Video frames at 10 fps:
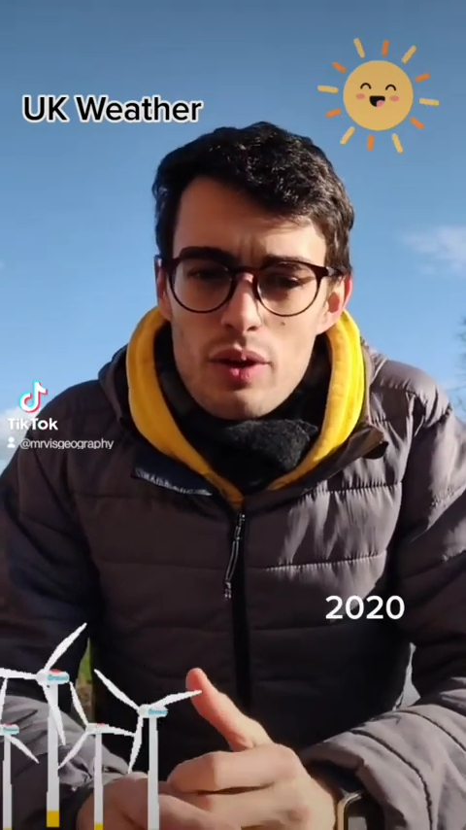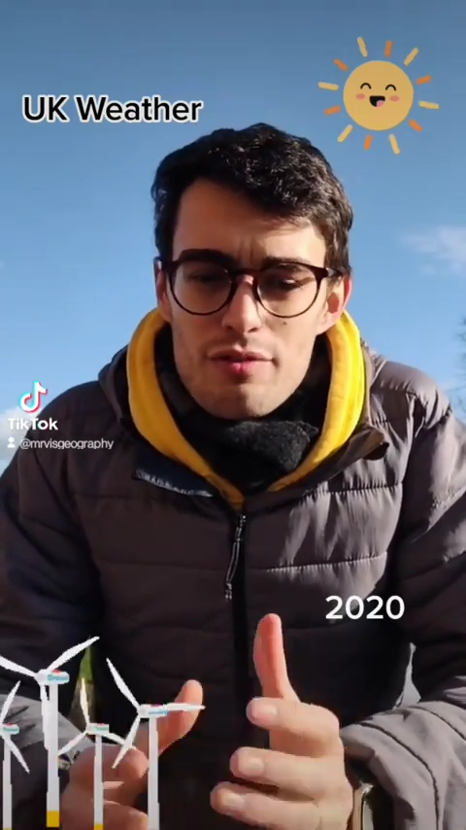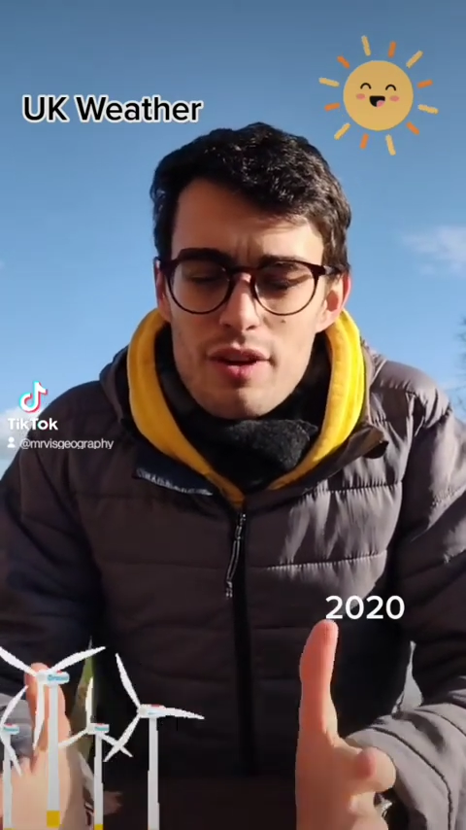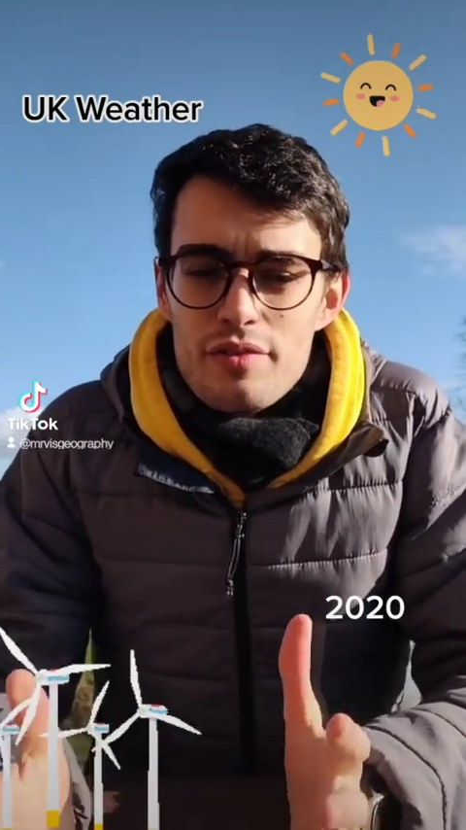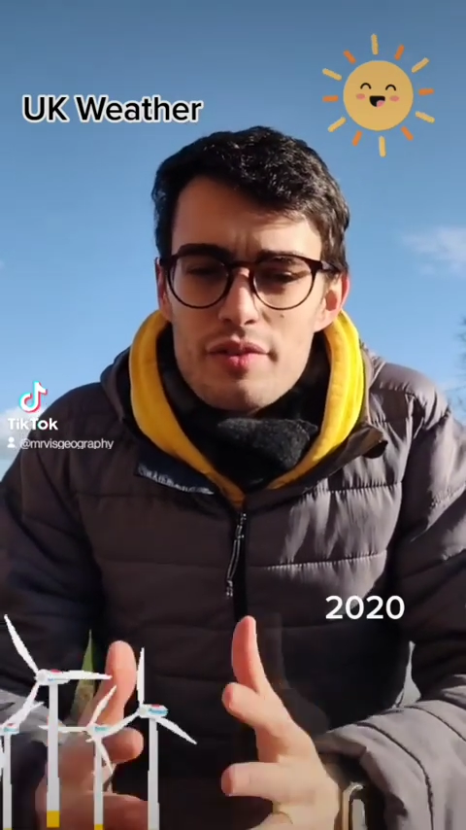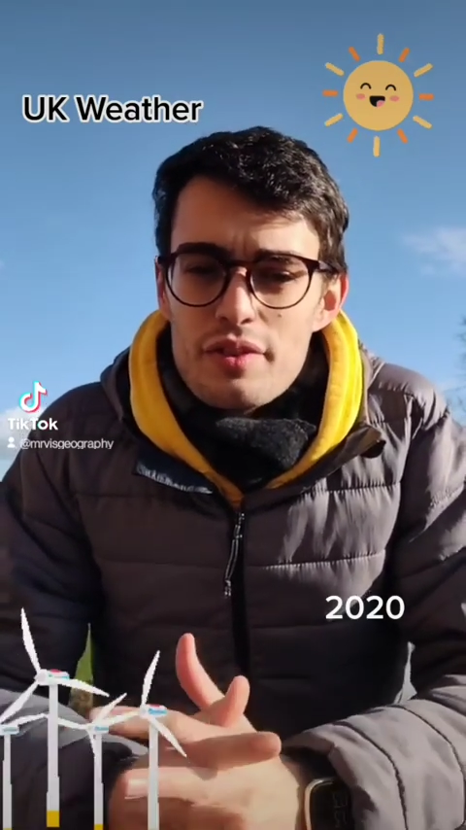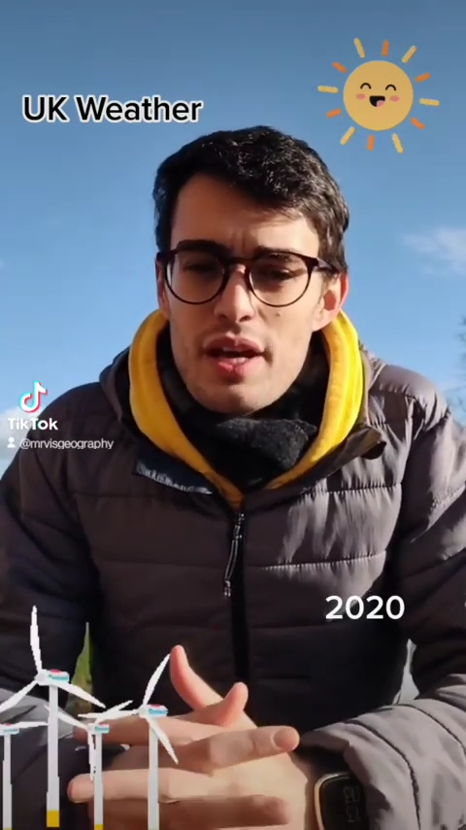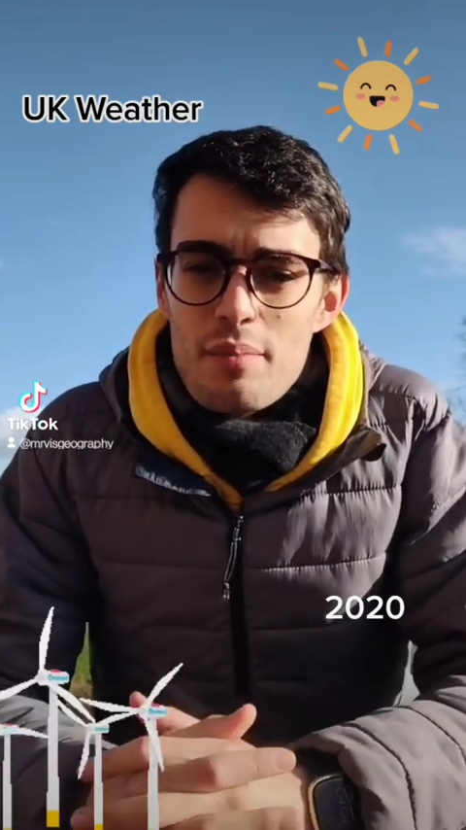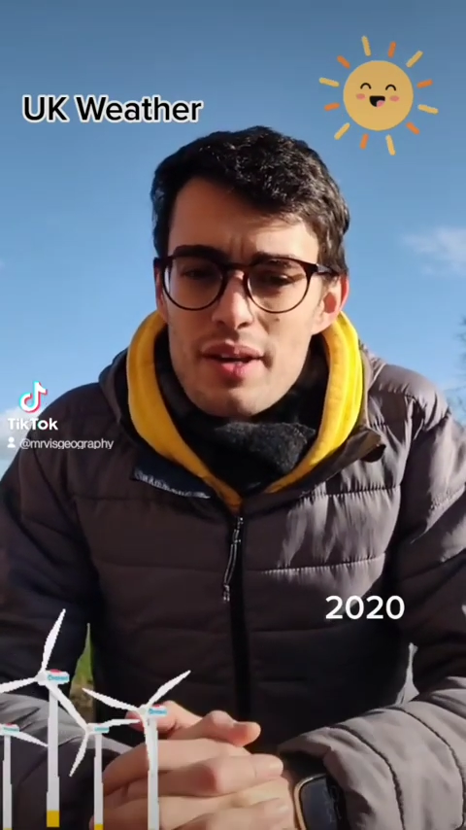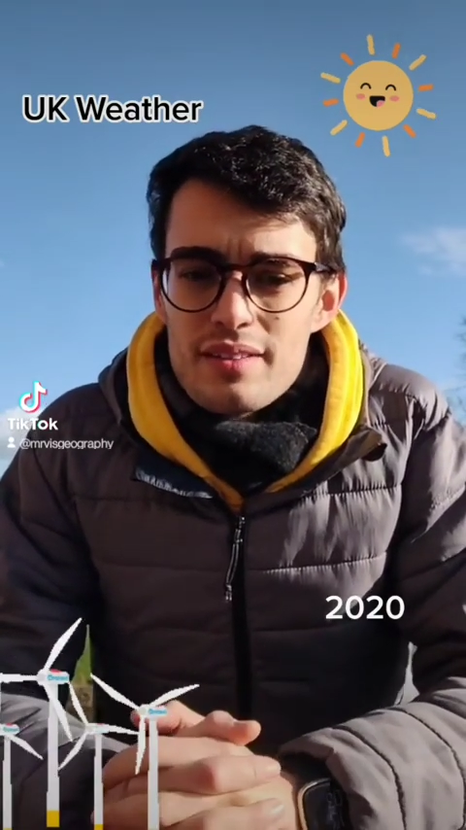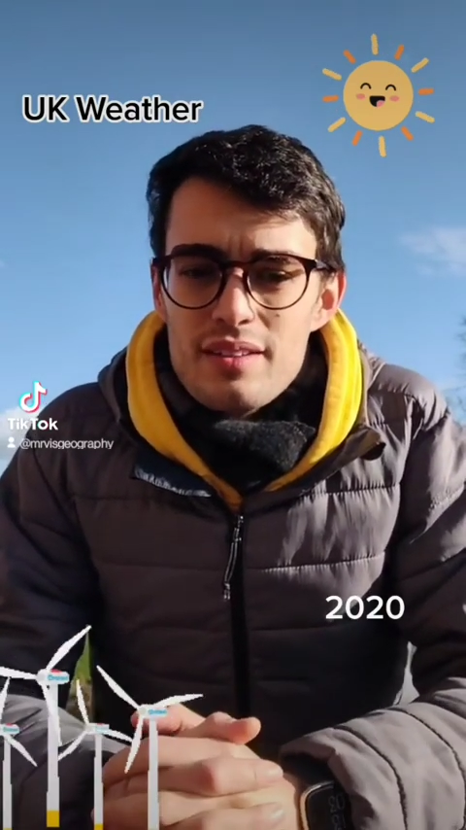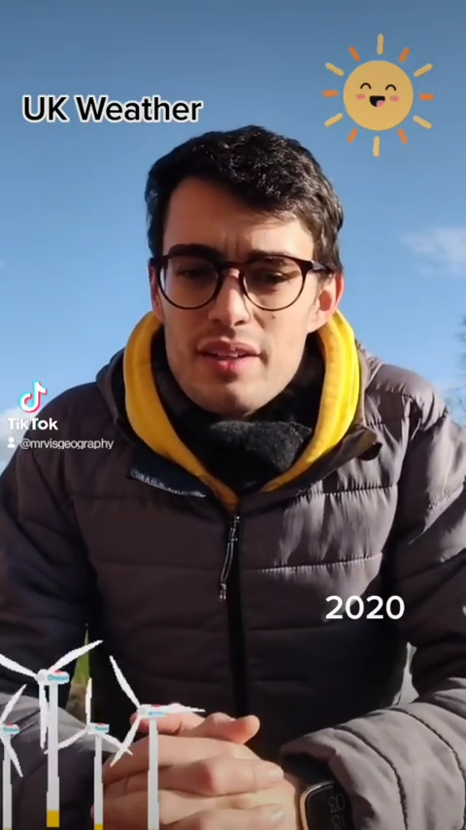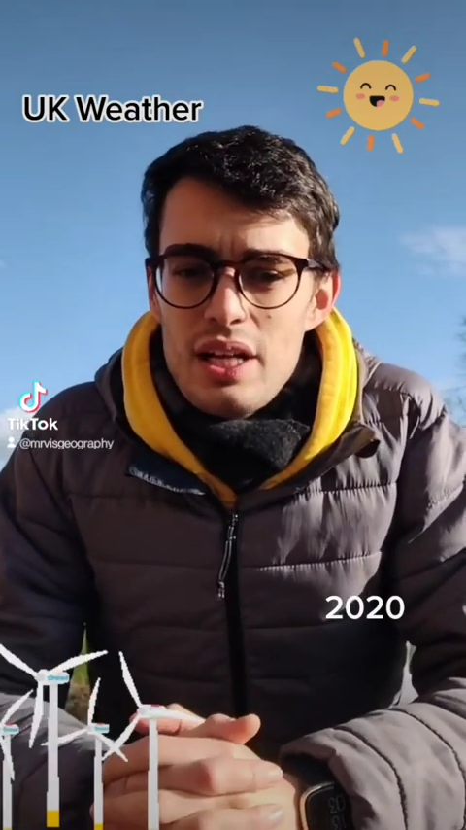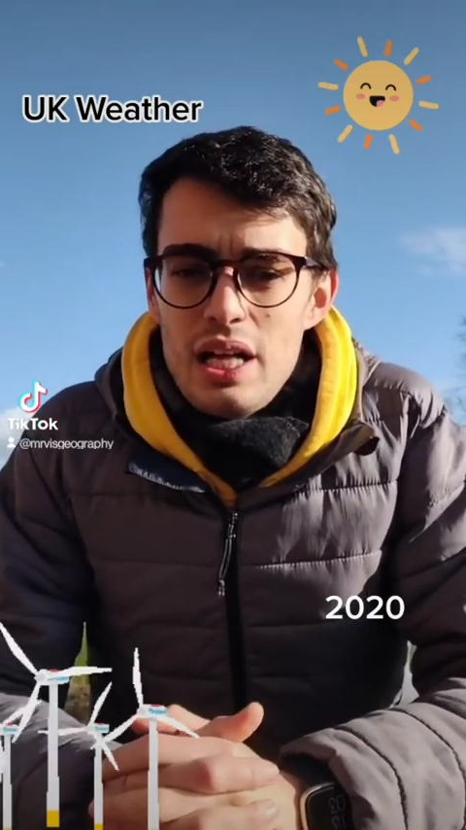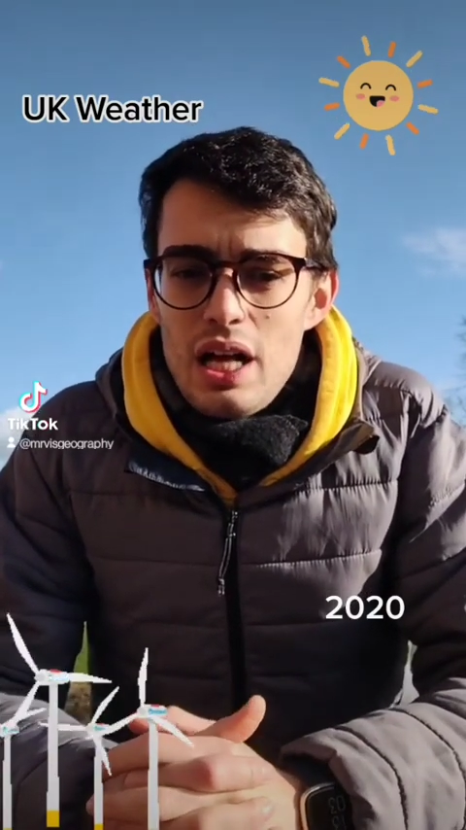where 5 different air
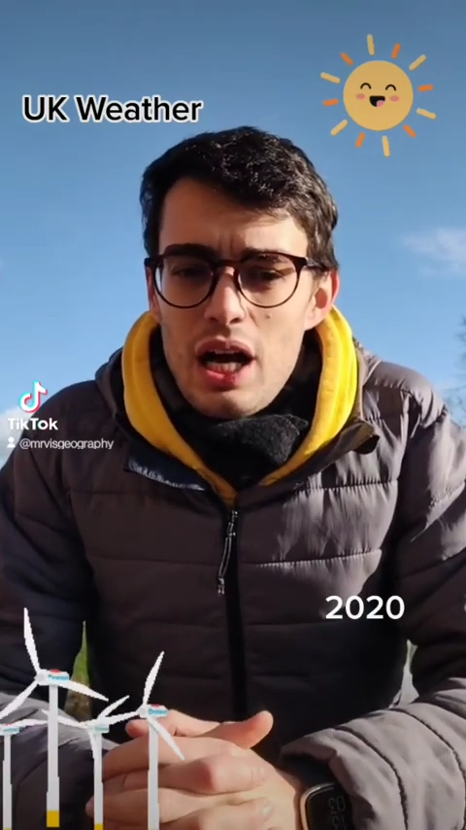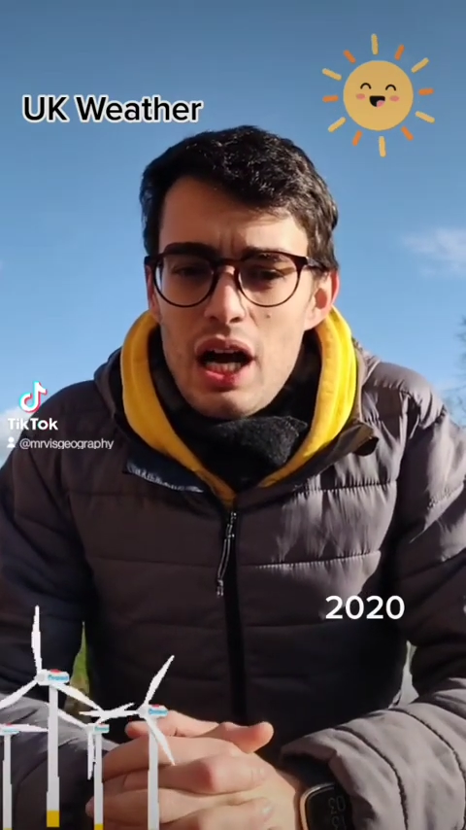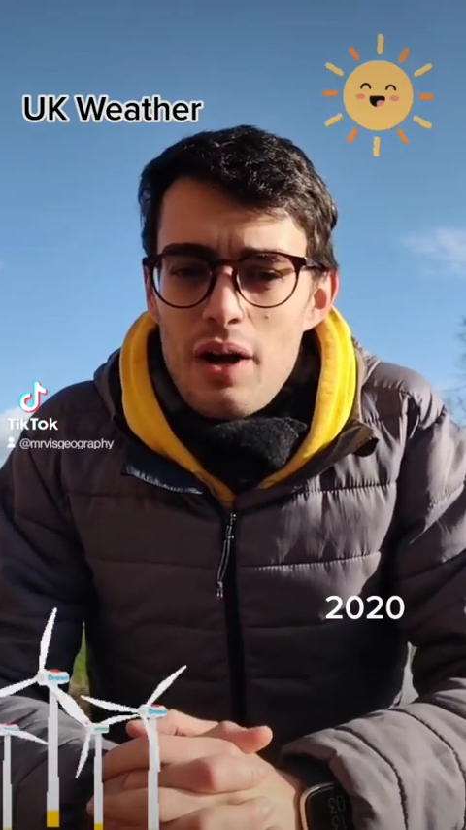masses